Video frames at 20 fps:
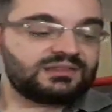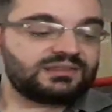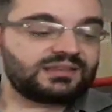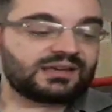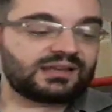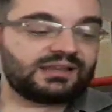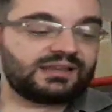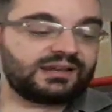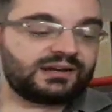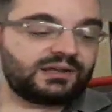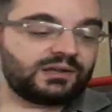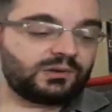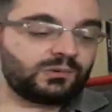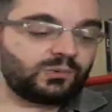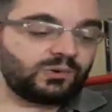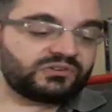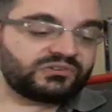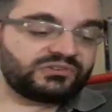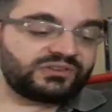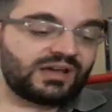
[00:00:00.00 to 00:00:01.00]
The clearing
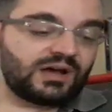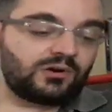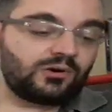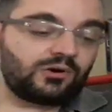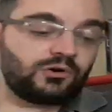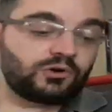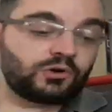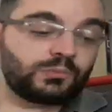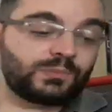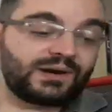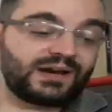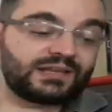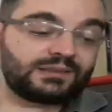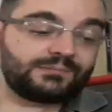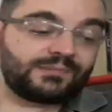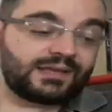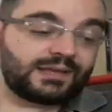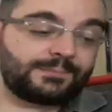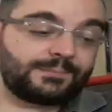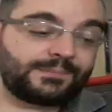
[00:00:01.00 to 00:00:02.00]
was now
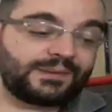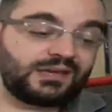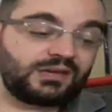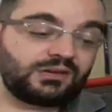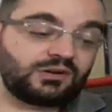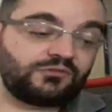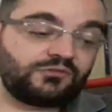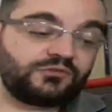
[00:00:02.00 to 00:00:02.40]
occupied by a pair